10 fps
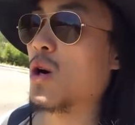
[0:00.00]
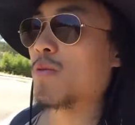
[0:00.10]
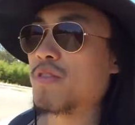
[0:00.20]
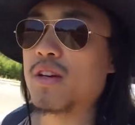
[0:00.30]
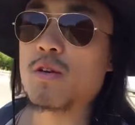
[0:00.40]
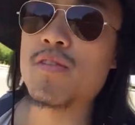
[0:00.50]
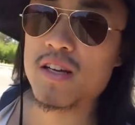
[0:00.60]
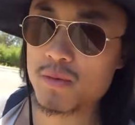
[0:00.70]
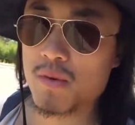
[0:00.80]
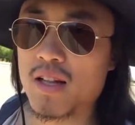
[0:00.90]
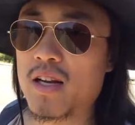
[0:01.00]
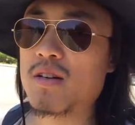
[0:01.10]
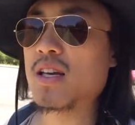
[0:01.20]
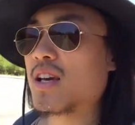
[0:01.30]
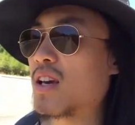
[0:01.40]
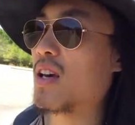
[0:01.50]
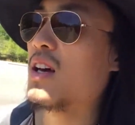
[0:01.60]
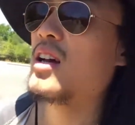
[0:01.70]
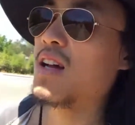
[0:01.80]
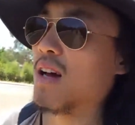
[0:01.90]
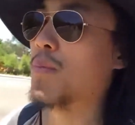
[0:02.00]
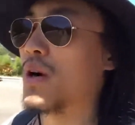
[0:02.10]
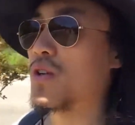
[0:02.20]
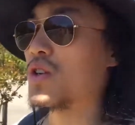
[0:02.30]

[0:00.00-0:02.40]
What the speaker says: hopefully you'll find some clarity upon